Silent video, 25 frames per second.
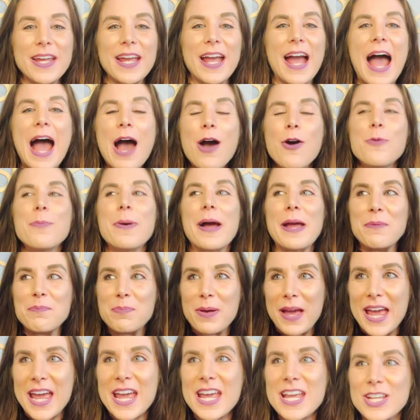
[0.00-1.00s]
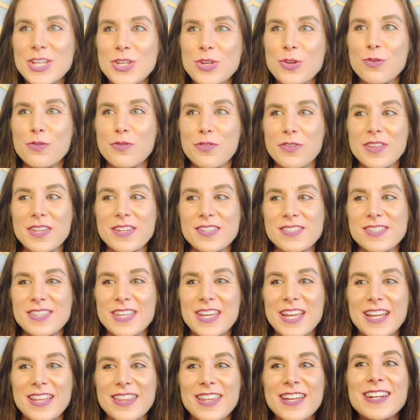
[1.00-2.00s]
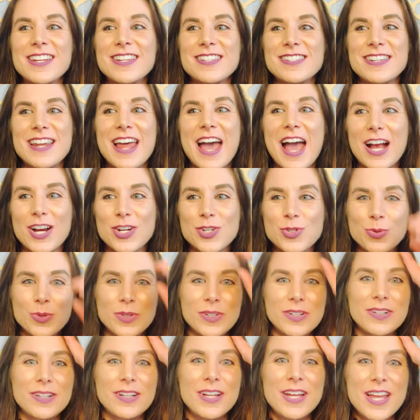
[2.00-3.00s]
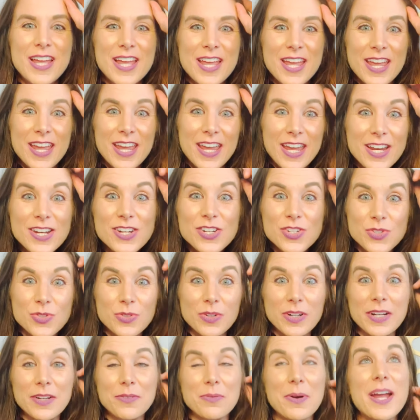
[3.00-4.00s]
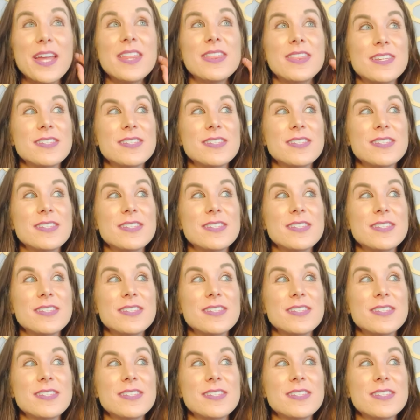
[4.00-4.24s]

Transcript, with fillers: How am I paying you for this thing that is an actual industry, right?